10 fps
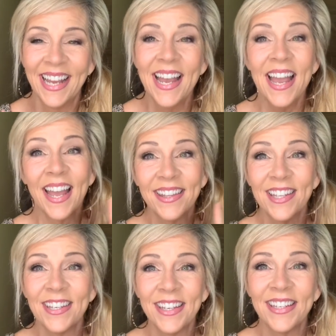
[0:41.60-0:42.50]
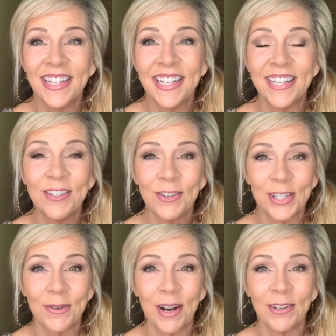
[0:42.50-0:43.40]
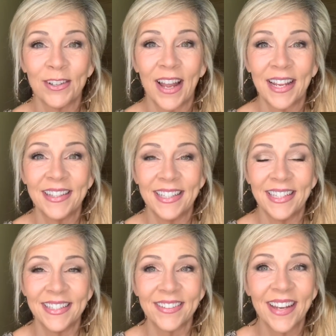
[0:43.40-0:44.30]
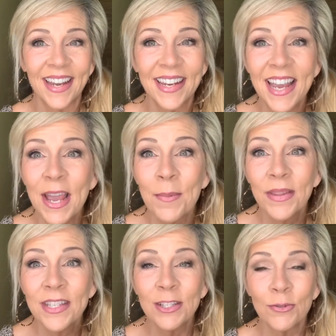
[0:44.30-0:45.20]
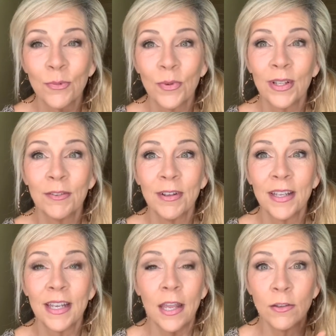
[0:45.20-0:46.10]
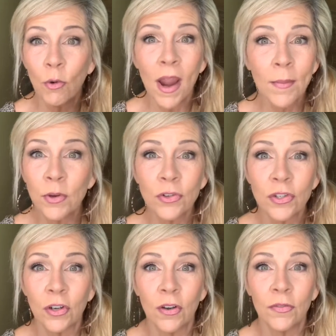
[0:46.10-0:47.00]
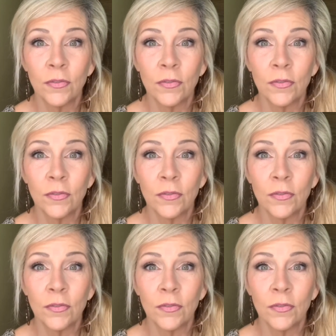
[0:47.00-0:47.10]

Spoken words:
And then in the end, you'll see what I look like at the end, okay? But this is really, and grab your stuff.